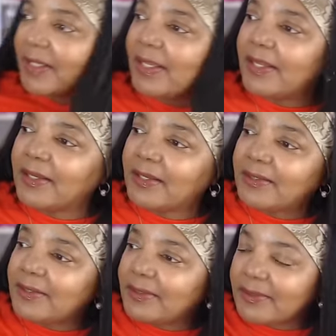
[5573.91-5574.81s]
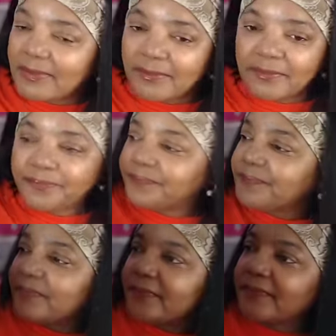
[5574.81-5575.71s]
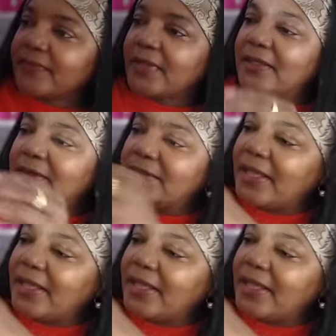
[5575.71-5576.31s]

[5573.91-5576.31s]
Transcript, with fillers: And um, and then